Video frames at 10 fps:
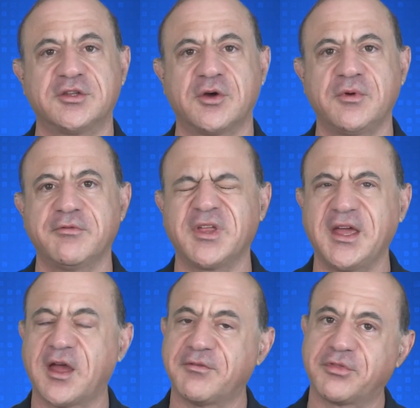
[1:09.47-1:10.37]
So we
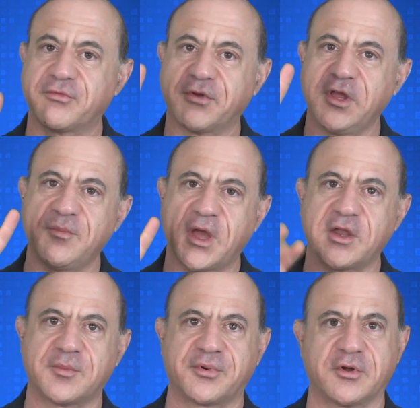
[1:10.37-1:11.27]
really have three
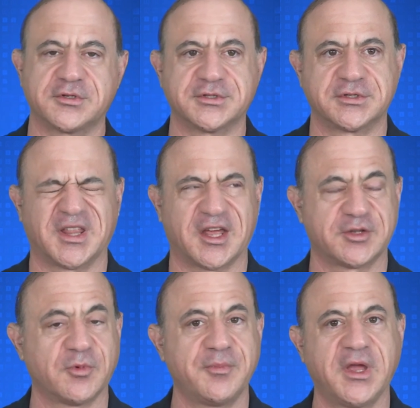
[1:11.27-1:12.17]
main approaches to
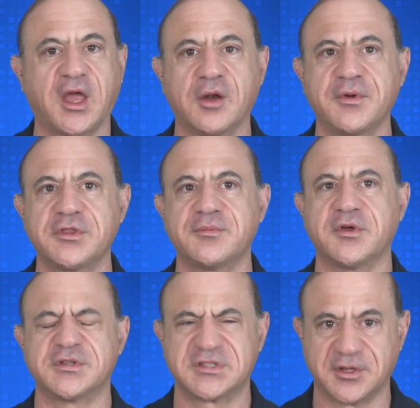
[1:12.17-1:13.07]
this. We'll begin with the
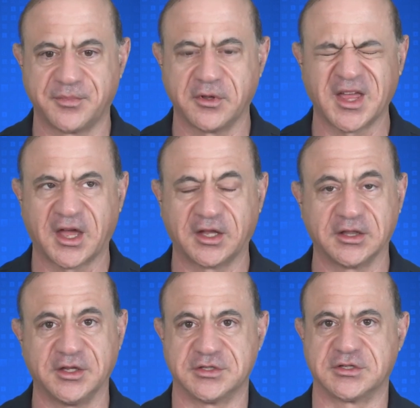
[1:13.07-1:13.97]
most simple
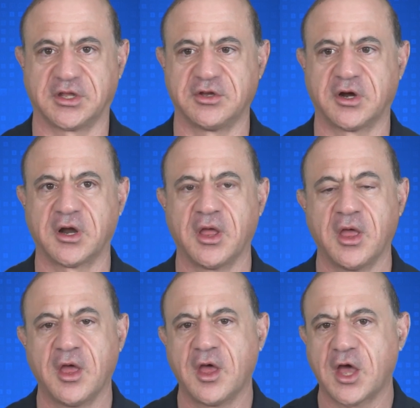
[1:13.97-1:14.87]
and least secure,
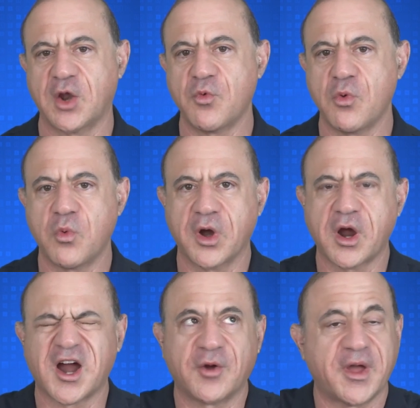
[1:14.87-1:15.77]
and we'll
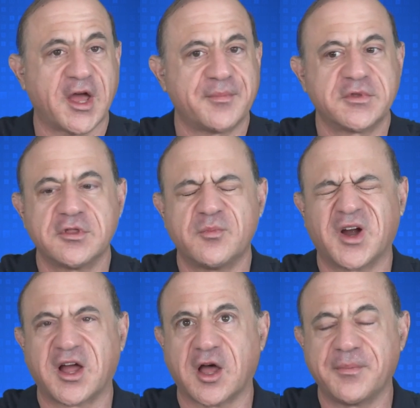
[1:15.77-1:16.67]
work our way up to the
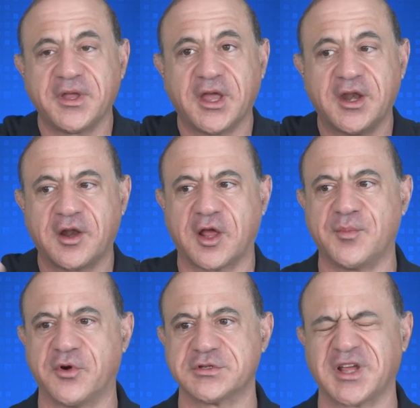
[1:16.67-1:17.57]
more complicated
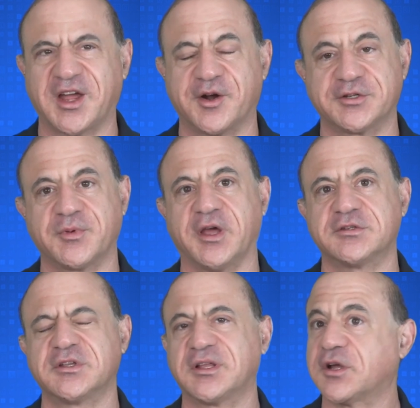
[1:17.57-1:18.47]
and more secure
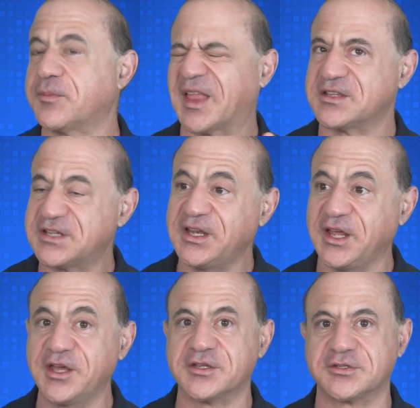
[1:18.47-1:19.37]
ways to determine that
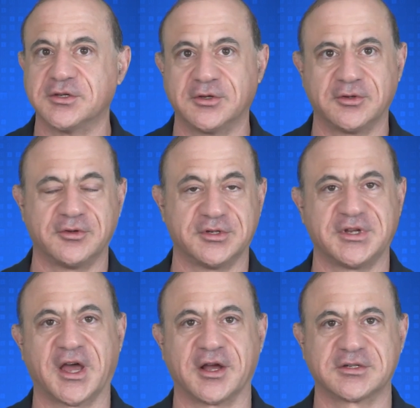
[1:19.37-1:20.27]
Cindy is who
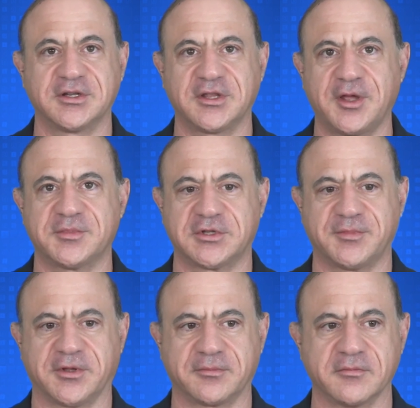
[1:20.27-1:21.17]
she actually claims to
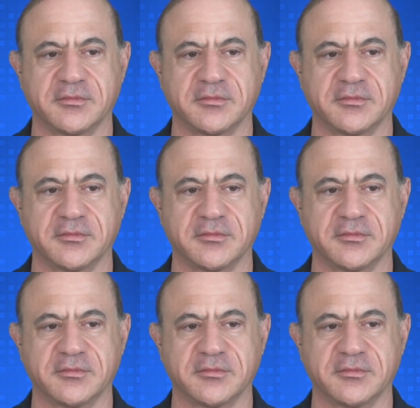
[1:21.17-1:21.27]
be.